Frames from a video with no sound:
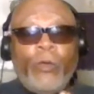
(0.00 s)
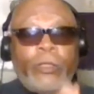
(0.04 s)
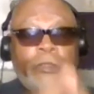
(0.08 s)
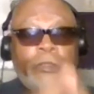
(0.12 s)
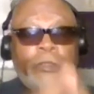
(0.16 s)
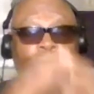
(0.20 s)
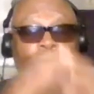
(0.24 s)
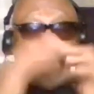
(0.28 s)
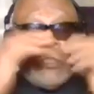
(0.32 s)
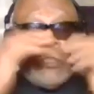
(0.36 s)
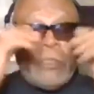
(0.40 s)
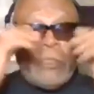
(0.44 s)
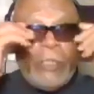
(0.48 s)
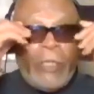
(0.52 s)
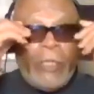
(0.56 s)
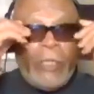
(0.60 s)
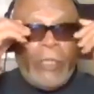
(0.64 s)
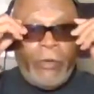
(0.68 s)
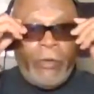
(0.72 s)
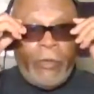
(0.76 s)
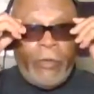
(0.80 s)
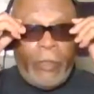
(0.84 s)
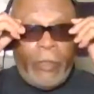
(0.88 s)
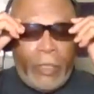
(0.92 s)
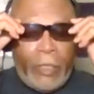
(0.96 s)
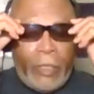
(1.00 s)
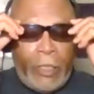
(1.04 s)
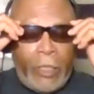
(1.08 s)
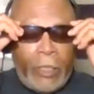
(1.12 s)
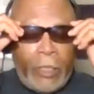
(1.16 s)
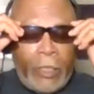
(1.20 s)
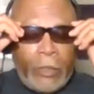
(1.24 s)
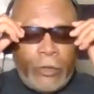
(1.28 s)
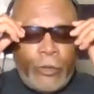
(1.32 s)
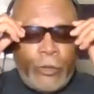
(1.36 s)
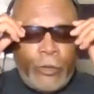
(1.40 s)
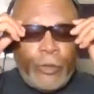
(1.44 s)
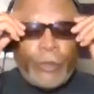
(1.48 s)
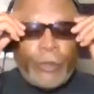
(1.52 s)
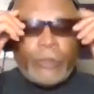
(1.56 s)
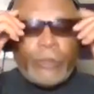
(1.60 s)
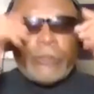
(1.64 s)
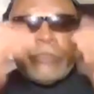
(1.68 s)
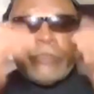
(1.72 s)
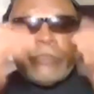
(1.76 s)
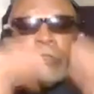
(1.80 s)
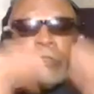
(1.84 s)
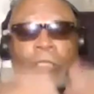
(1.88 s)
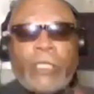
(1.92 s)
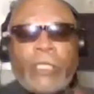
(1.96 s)
took $6.2
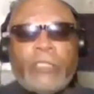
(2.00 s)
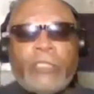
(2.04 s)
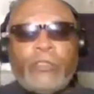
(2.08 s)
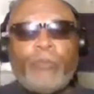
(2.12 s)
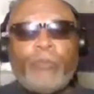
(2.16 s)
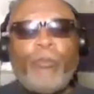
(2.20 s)
billion